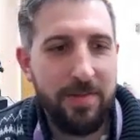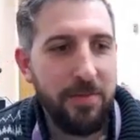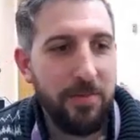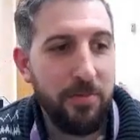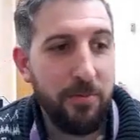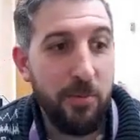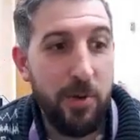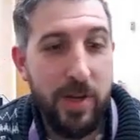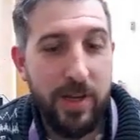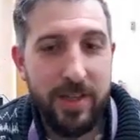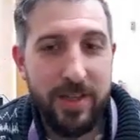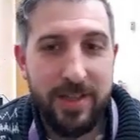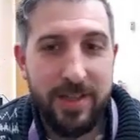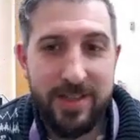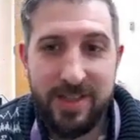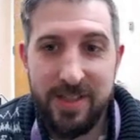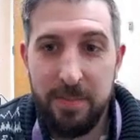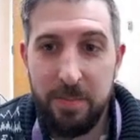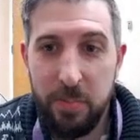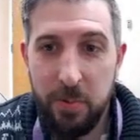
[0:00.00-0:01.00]
really
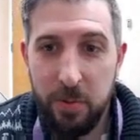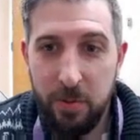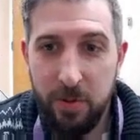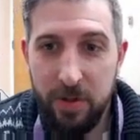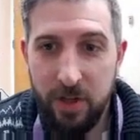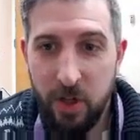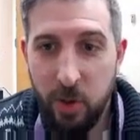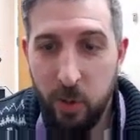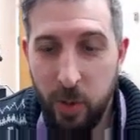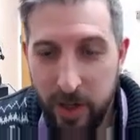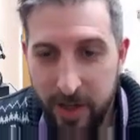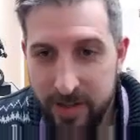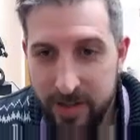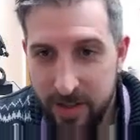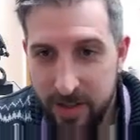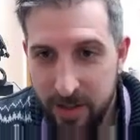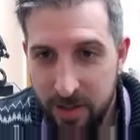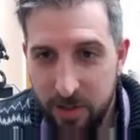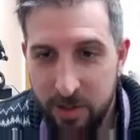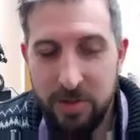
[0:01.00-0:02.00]
simple and quick to
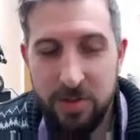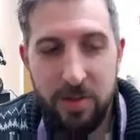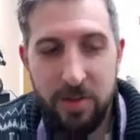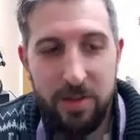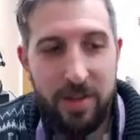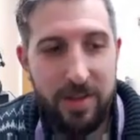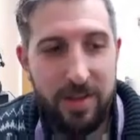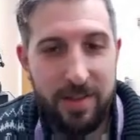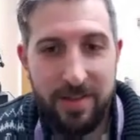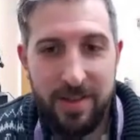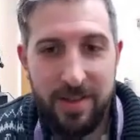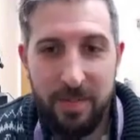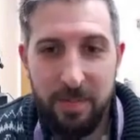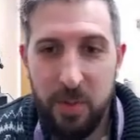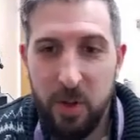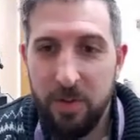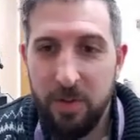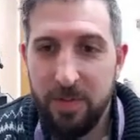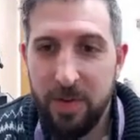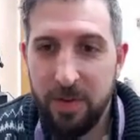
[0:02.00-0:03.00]
use, so they're
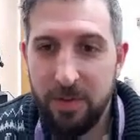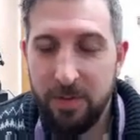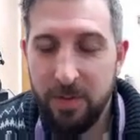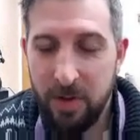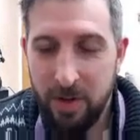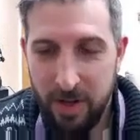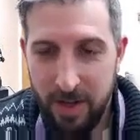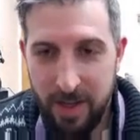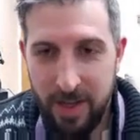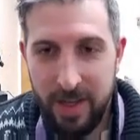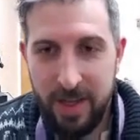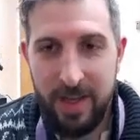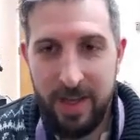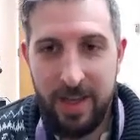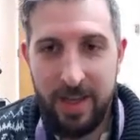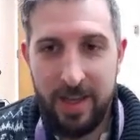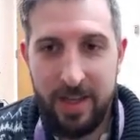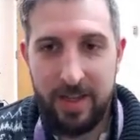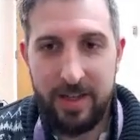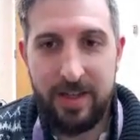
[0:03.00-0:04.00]
perfect for
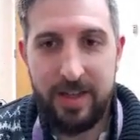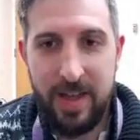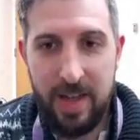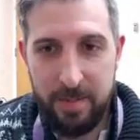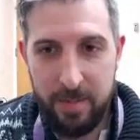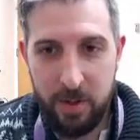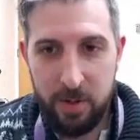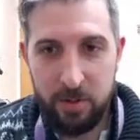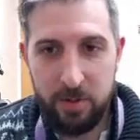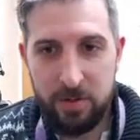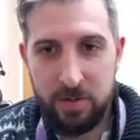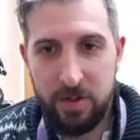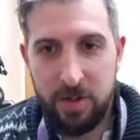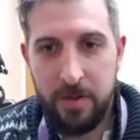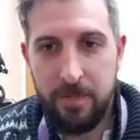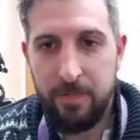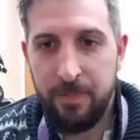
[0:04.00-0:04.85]
demos.